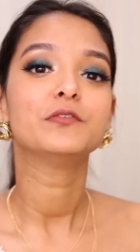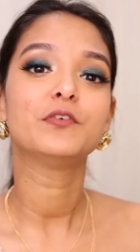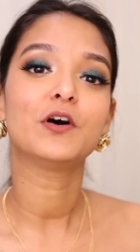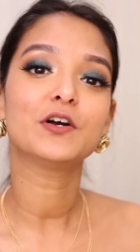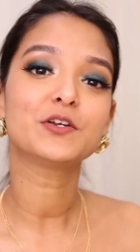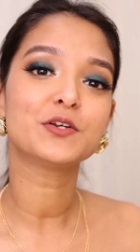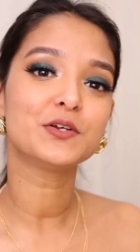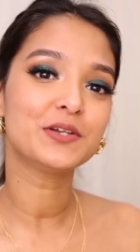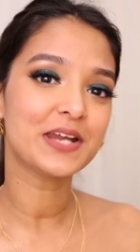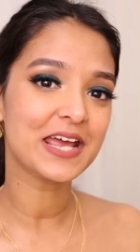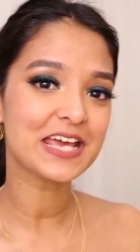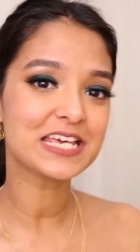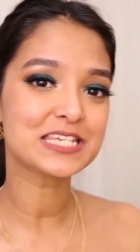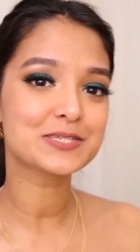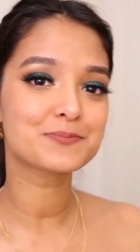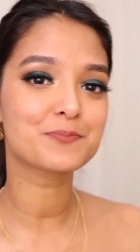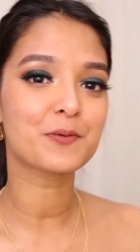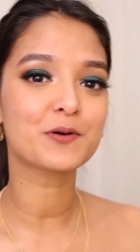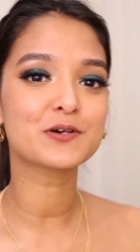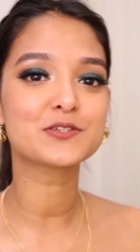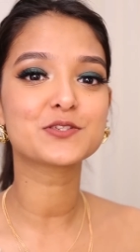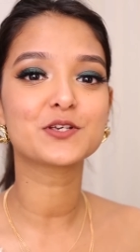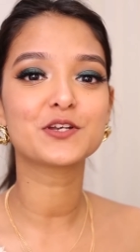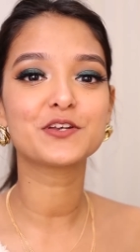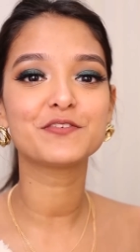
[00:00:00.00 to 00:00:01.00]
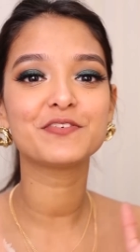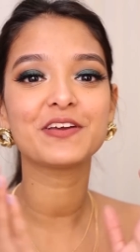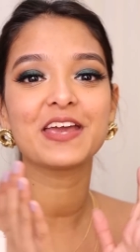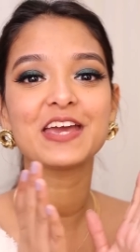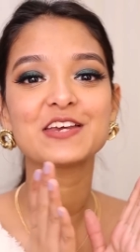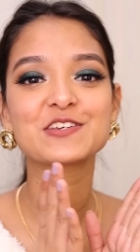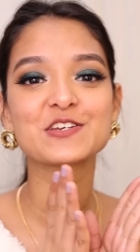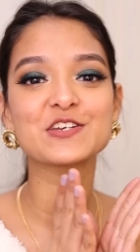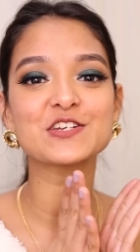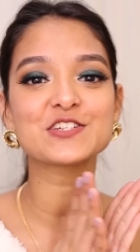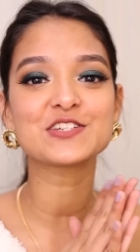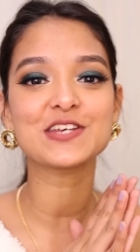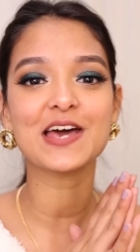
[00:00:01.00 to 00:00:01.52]
For today's post
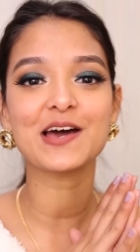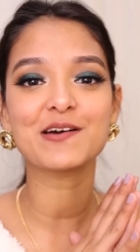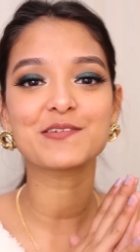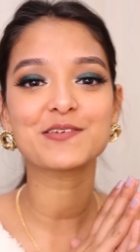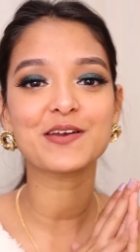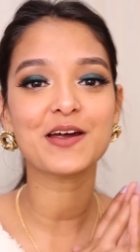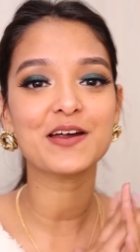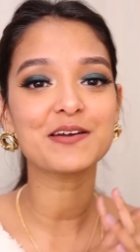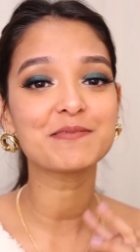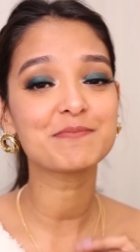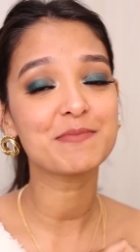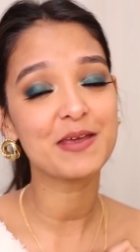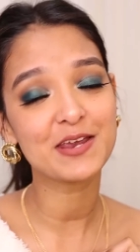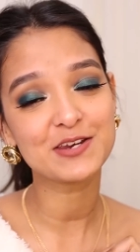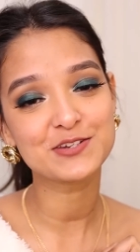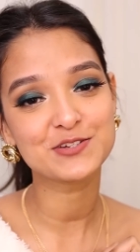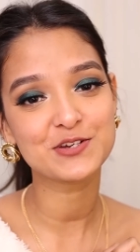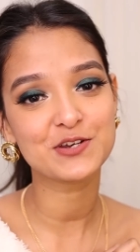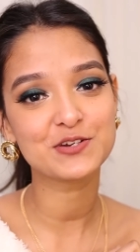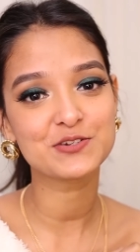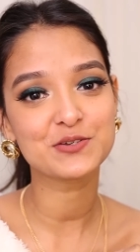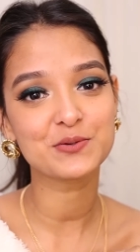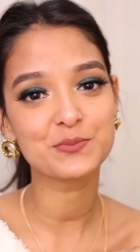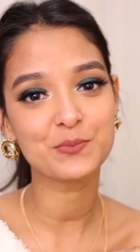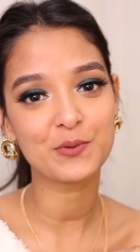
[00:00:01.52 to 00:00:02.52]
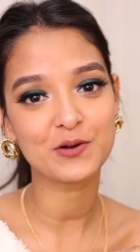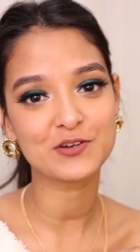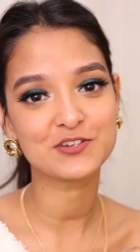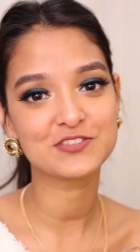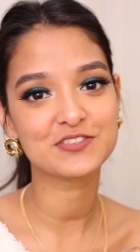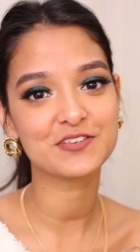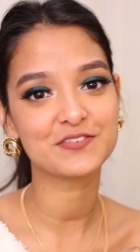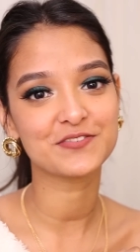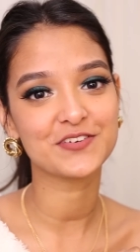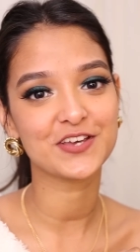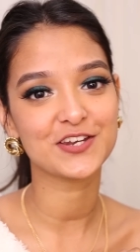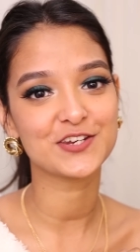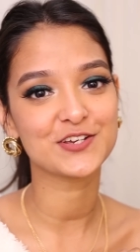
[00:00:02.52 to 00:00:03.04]
notification shout out, make sure to watch
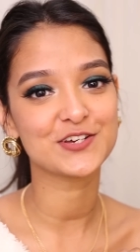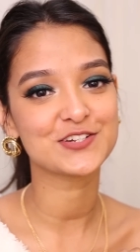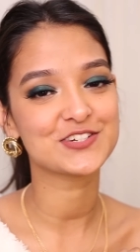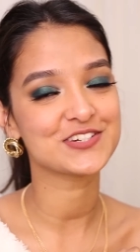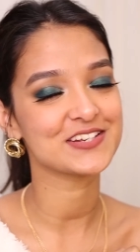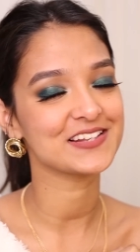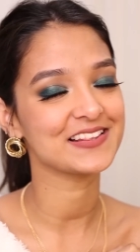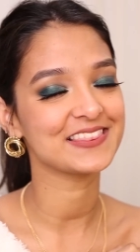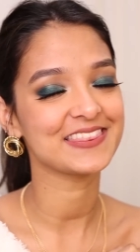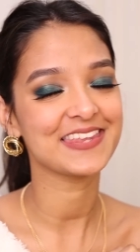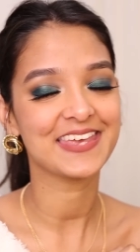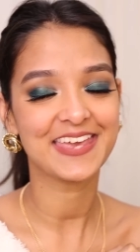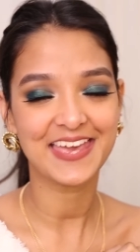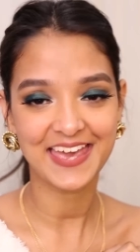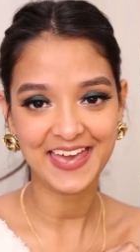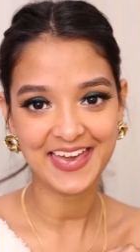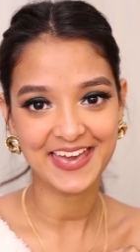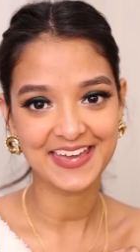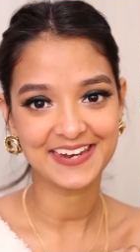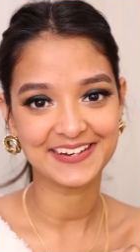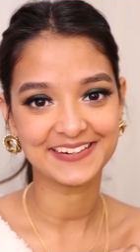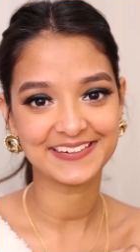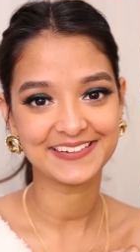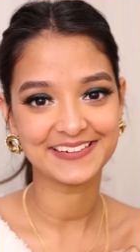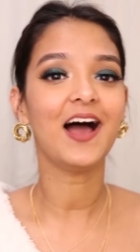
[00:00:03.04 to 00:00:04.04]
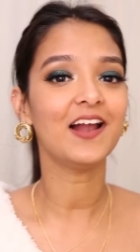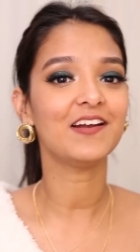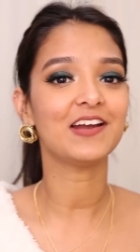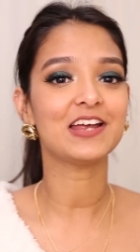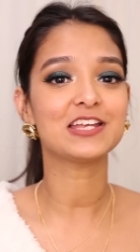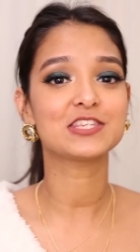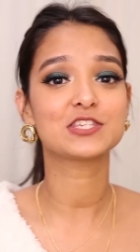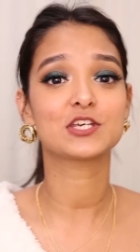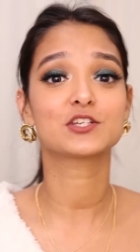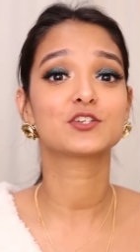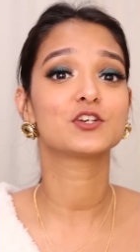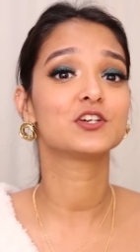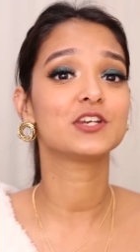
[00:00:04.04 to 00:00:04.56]
the video till the end.
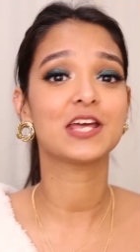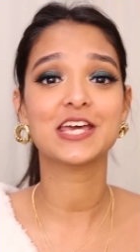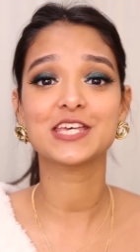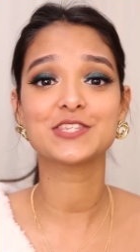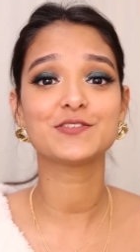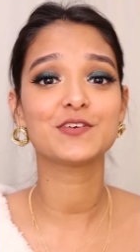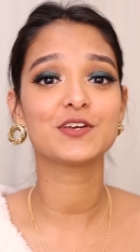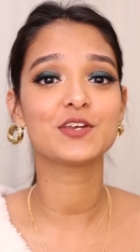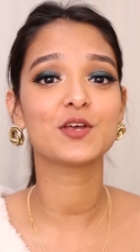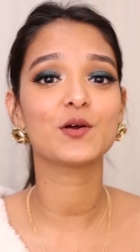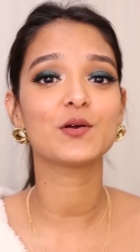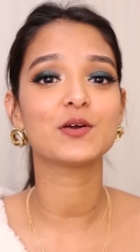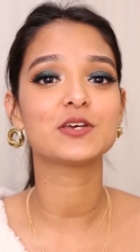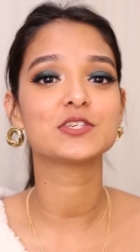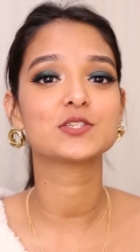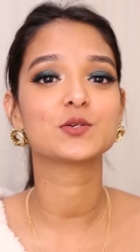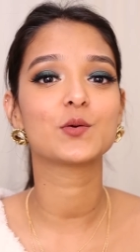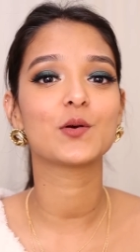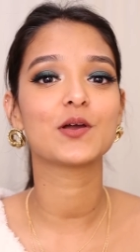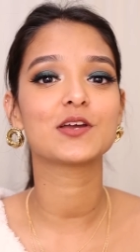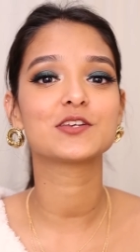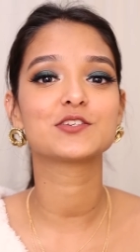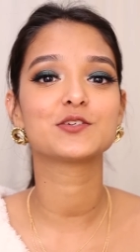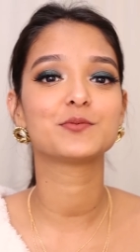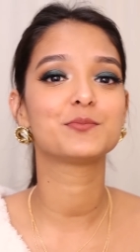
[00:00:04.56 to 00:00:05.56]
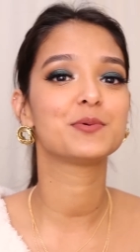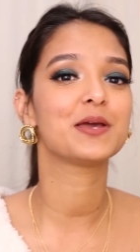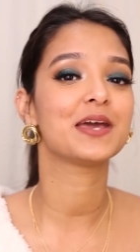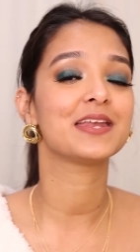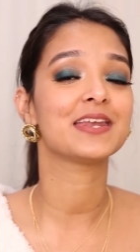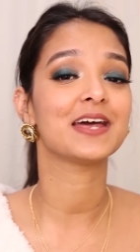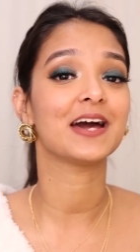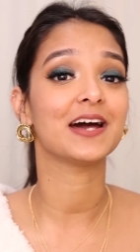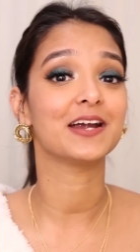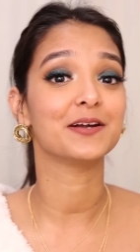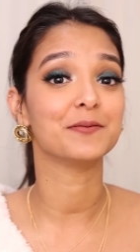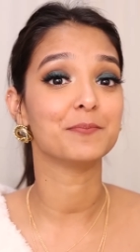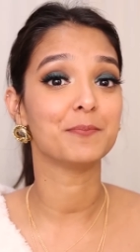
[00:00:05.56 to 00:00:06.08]
Alright, so today's video is going to be
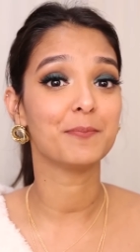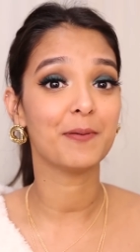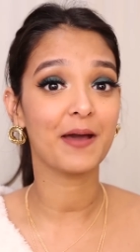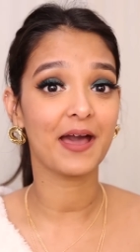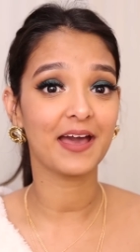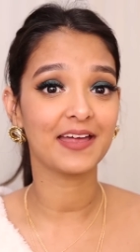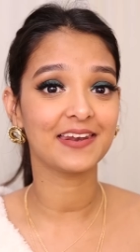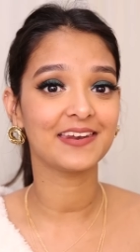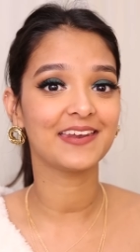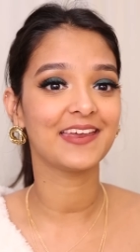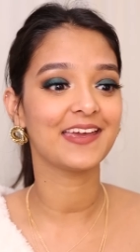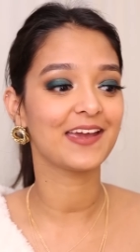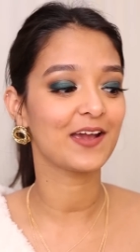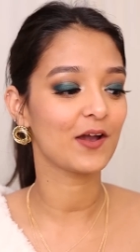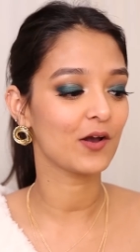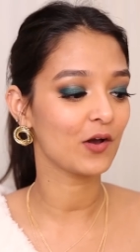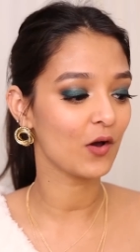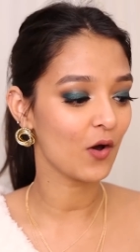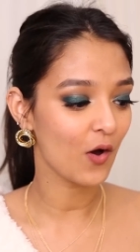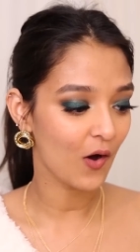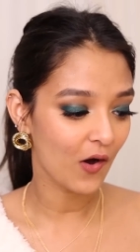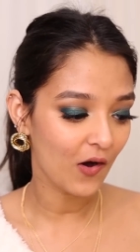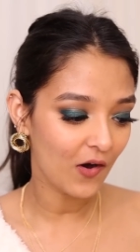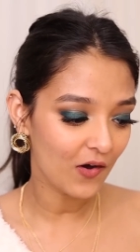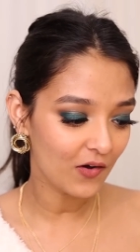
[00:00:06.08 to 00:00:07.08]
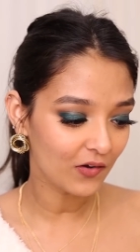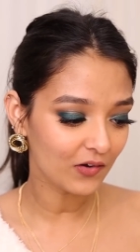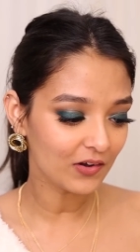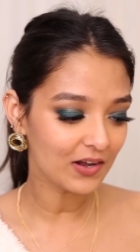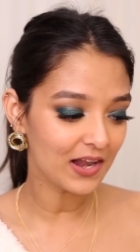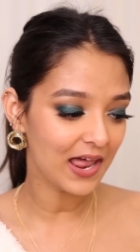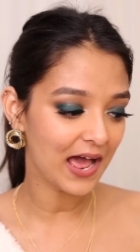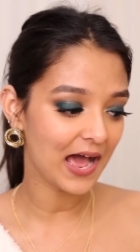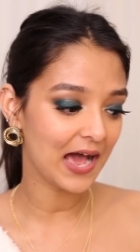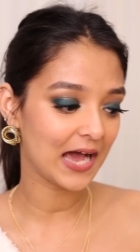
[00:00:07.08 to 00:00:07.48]
an Urbanic haul.